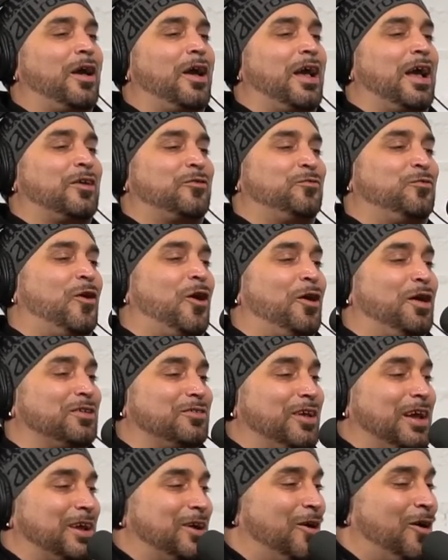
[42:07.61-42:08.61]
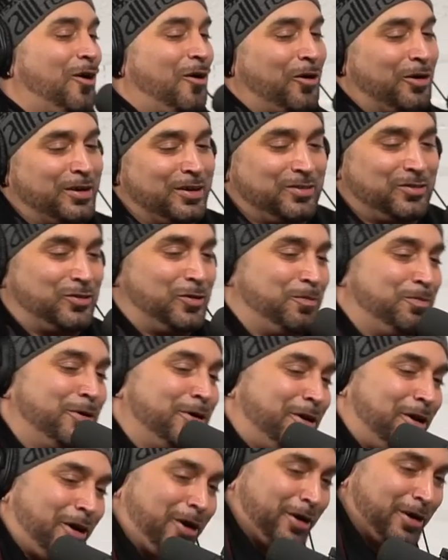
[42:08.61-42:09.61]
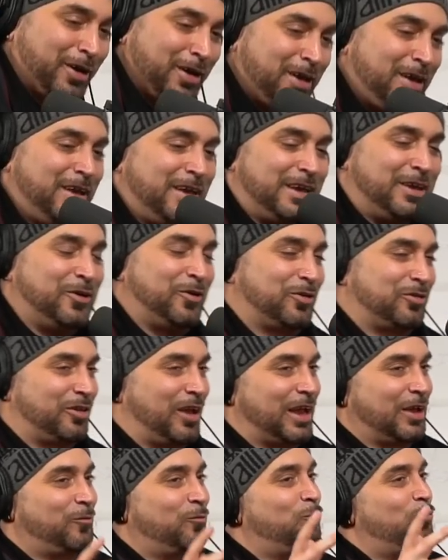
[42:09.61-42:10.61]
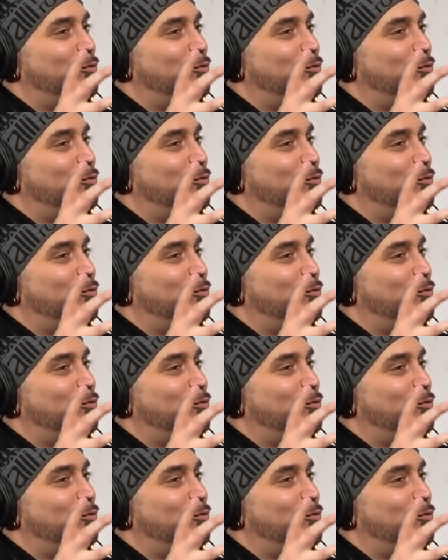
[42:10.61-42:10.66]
As far as like an artist to put on, here's like